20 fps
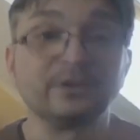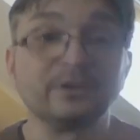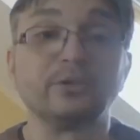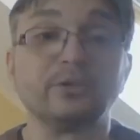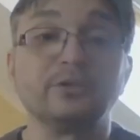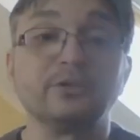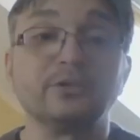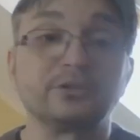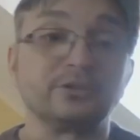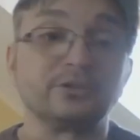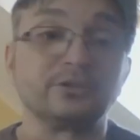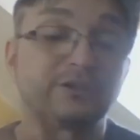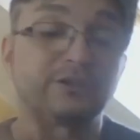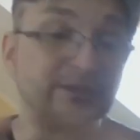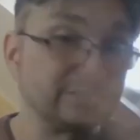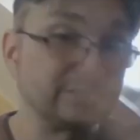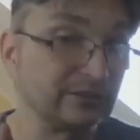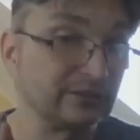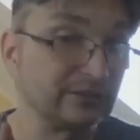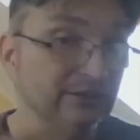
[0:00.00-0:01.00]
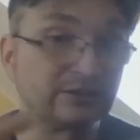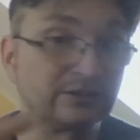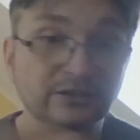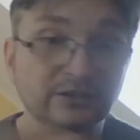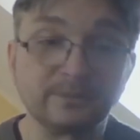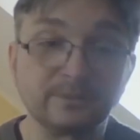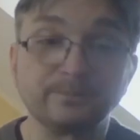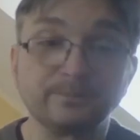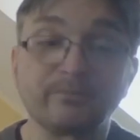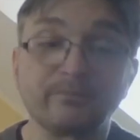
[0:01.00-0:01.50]
or is
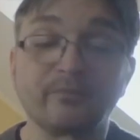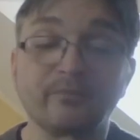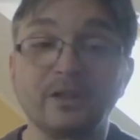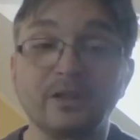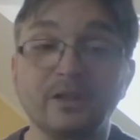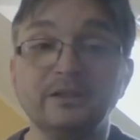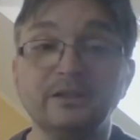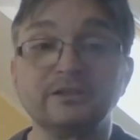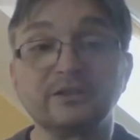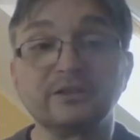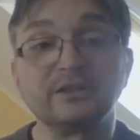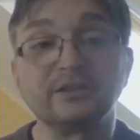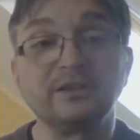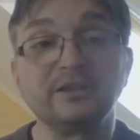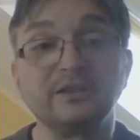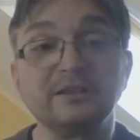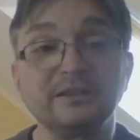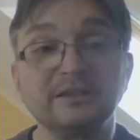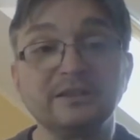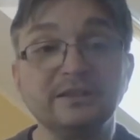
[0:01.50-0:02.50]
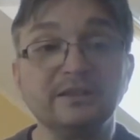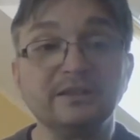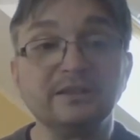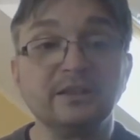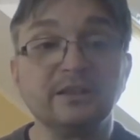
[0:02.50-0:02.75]
easily